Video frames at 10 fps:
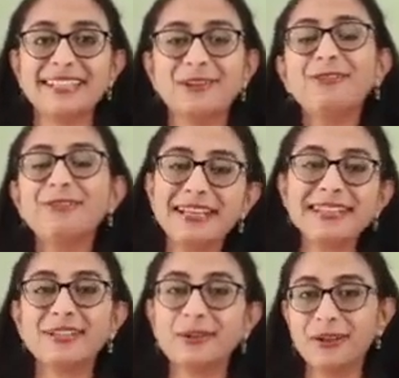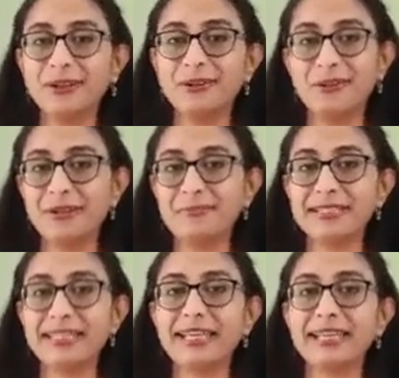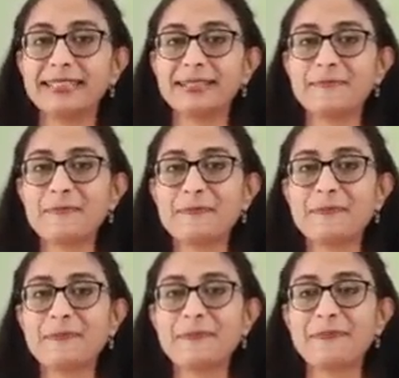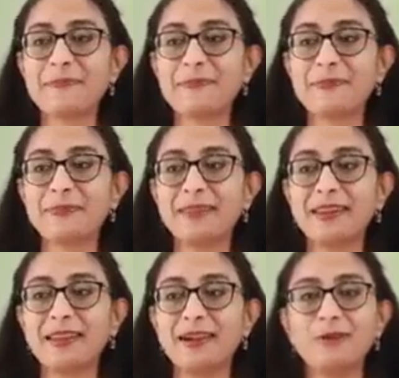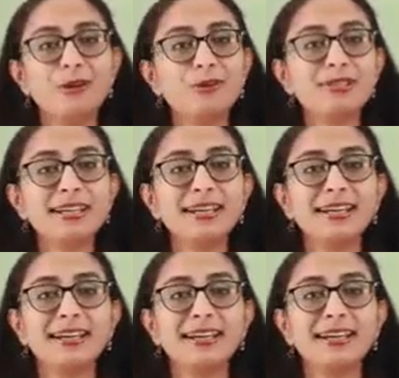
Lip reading: Not fast, okay, pace, I guess. What do you say?